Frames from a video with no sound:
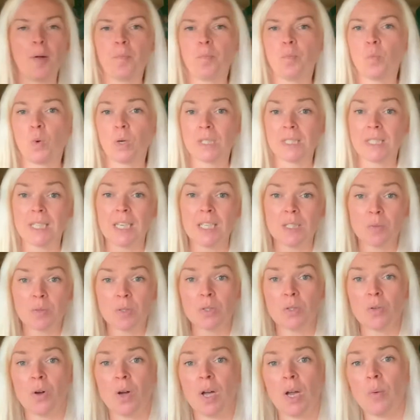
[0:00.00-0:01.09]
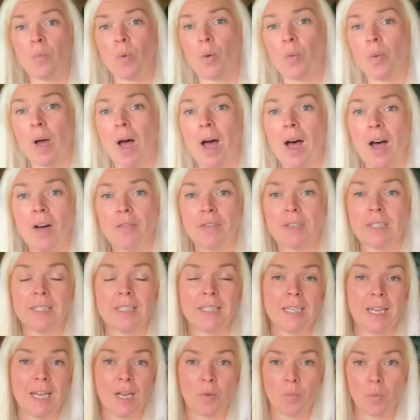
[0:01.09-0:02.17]
what seeds we're sowing, what we're
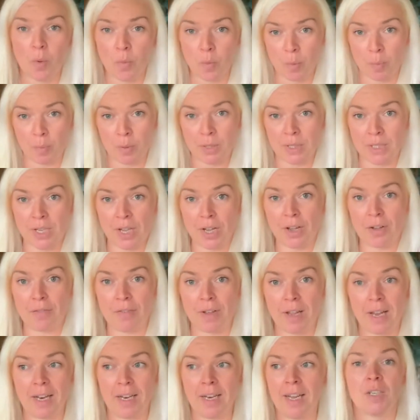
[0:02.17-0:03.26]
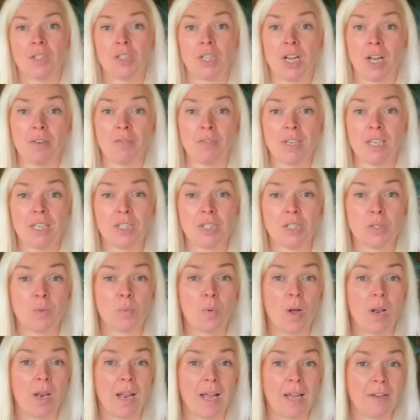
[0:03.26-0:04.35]
harvesting, what we're preserving, generally just
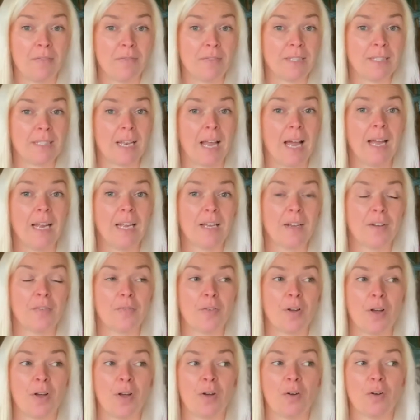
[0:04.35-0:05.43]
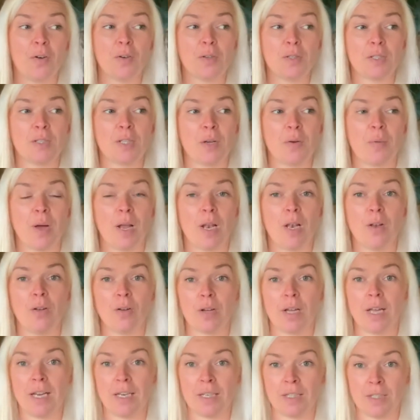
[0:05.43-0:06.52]
what life is like for us who are
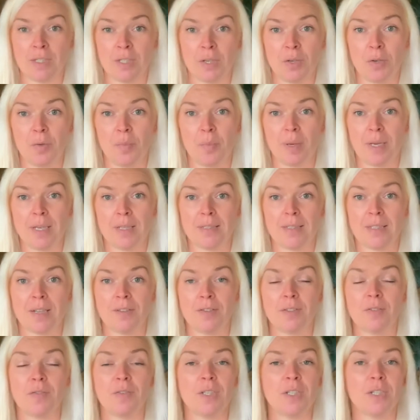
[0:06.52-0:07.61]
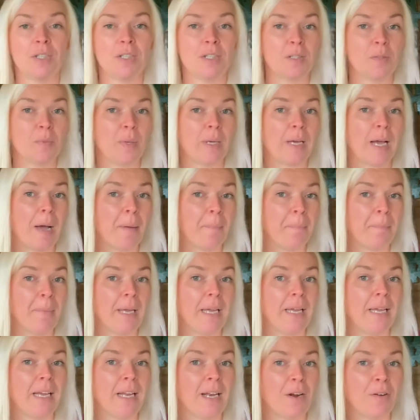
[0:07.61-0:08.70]
looking to be as self-sufficient as we can
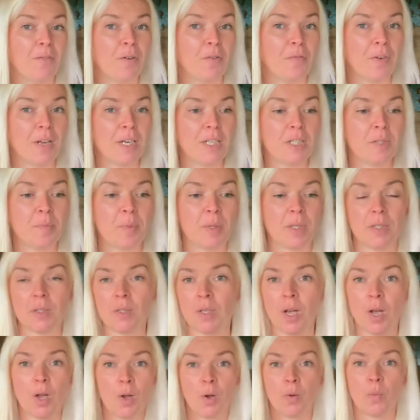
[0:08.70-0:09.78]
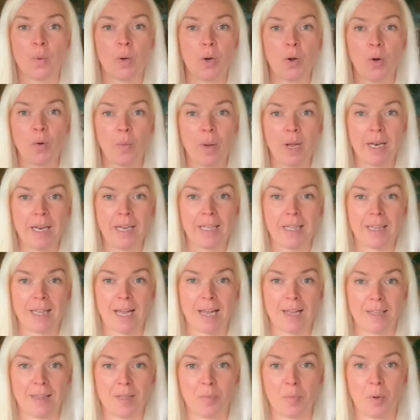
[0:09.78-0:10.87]
be in our own vegetables. We're nowhere near
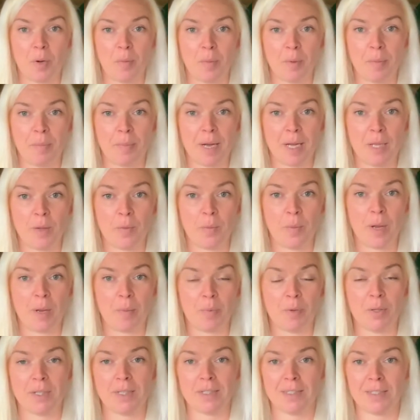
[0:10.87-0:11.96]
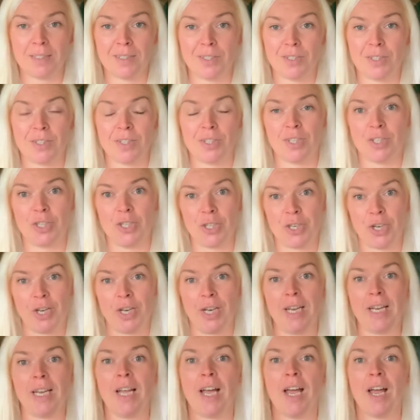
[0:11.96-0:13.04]
that at the moment, by the way, but this is just the
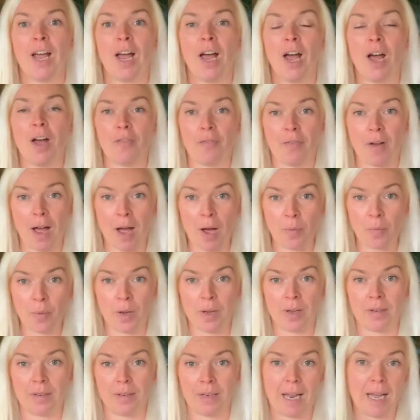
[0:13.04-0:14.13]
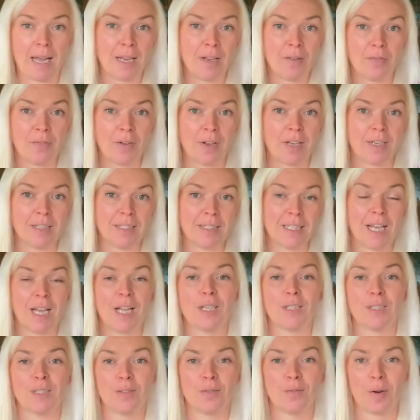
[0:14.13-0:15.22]
journey of our life
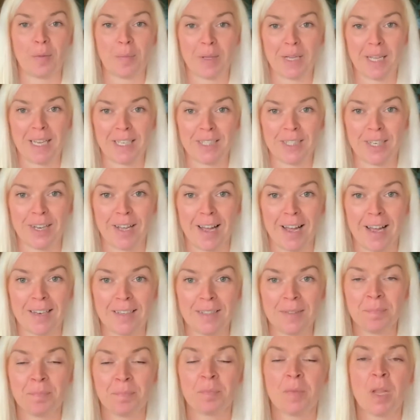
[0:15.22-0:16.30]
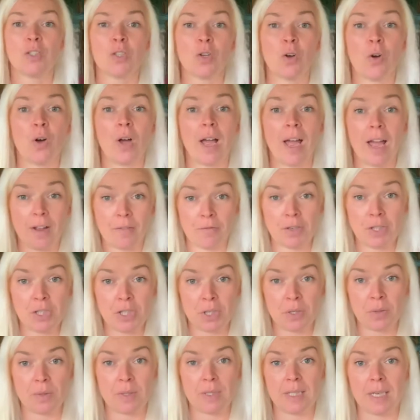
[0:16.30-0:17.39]
entails from the kitchen garden. So every
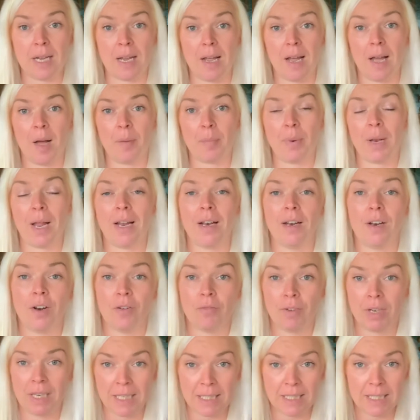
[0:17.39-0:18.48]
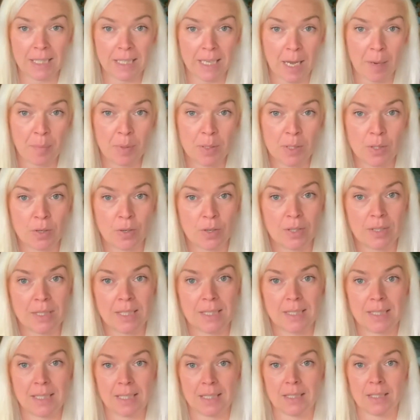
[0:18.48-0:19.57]
Tuesday I'm planning on releasing the episodes at
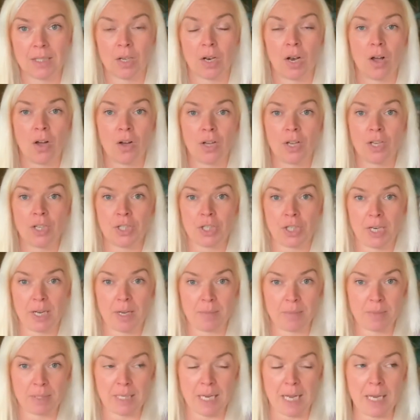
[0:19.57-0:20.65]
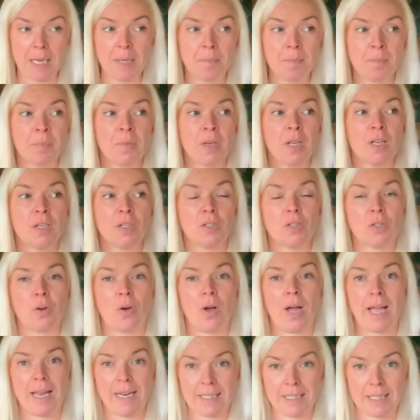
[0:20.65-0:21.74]
6 o'clock GMT, so
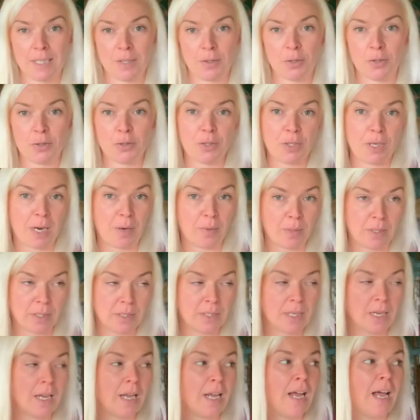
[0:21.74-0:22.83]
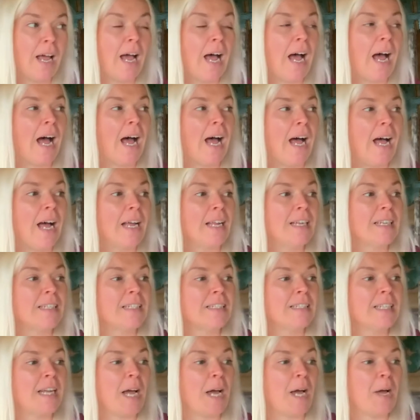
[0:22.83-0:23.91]
1800 hours.
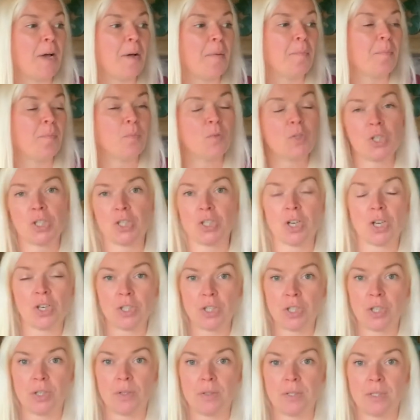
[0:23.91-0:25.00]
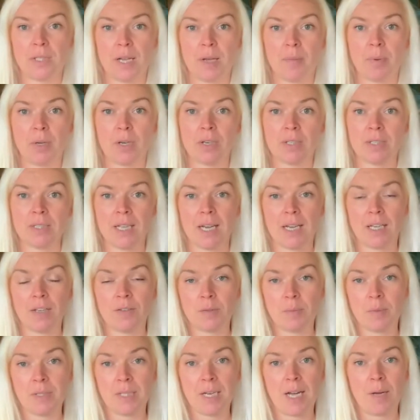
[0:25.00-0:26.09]
And just on a Tuesday, because that gives
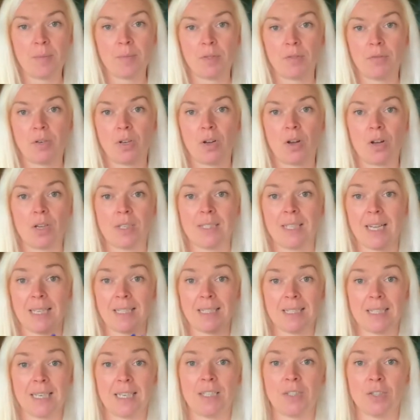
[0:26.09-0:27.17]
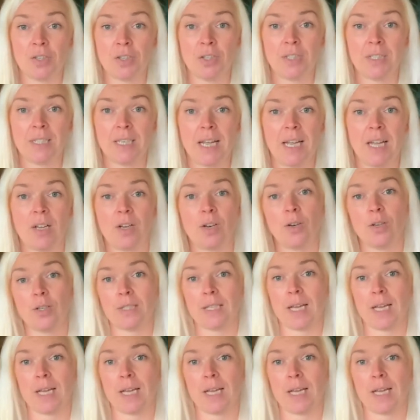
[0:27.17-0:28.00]
me time to record Saturday, Sunday, close